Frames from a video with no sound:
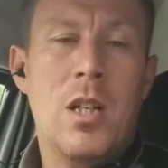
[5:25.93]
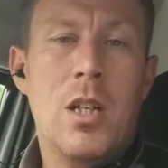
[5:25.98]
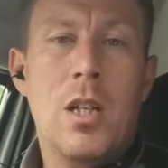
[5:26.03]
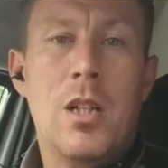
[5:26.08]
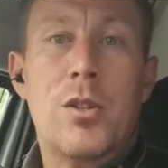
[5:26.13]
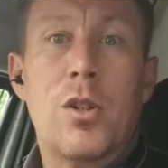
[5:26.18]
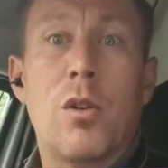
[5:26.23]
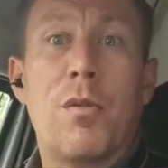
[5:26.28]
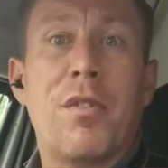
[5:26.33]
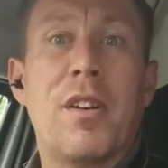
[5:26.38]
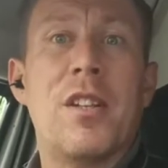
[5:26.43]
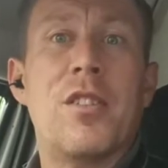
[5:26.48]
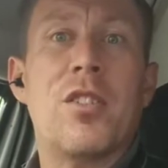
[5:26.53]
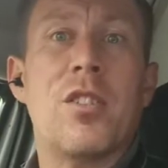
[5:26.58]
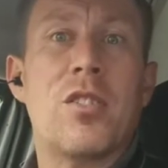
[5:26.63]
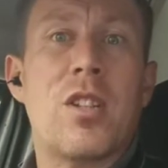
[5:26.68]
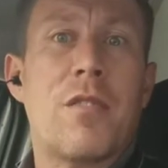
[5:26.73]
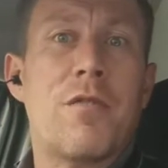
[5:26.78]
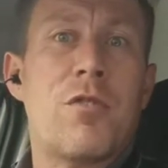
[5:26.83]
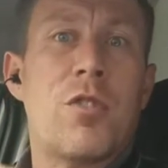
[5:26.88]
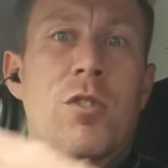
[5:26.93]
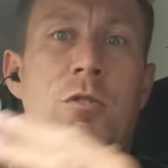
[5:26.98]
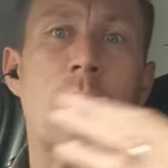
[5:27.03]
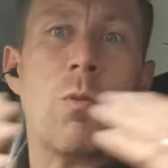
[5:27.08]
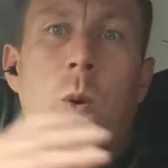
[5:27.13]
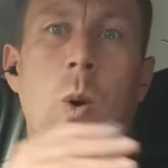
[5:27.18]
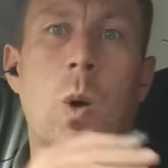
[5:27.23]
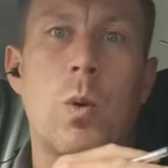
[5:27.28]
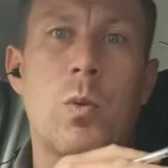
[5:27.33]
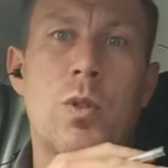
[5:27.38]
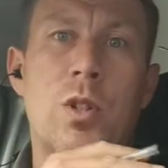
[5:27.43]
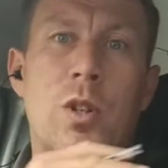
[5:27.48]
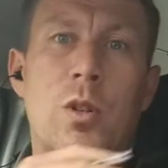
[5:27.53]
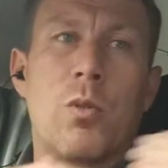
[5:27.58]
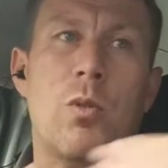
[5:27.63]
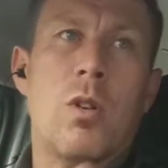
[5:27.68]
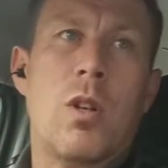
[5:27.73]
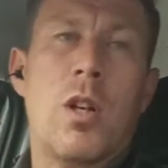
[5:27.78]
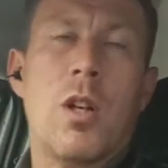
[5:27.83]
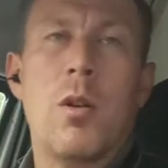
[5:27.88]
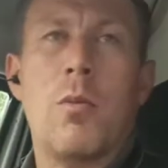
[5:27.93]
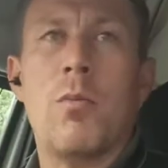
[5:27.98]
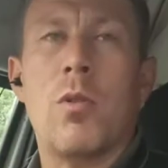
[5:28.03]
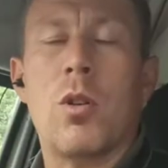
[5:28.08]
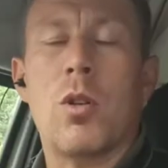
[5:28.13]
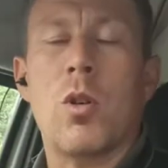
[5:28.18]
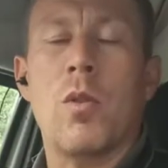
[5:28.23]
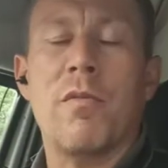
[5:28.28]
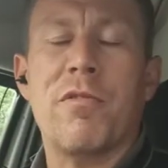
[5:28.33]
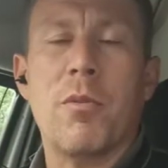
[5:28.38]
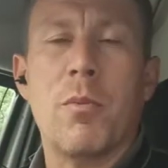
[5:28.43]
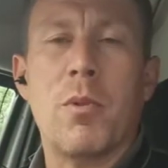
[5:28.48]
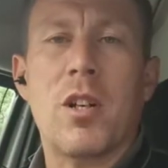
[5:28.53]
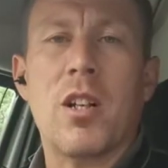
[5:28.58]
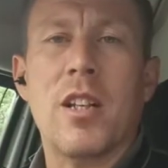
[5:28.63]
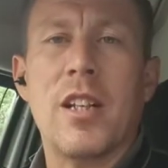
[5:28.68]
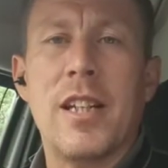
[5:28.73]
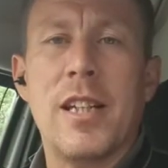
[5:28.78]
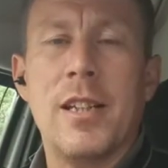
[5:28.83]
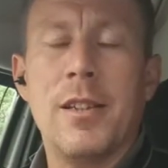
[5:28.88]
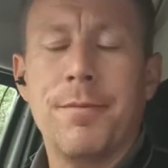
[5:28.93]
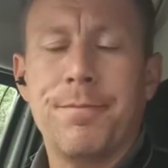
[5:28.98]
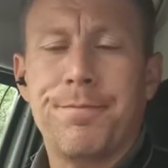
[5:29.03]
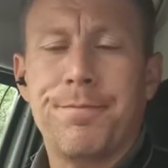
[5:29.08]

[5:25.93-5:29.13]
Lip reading: So for instance, I've just quoted come from a clean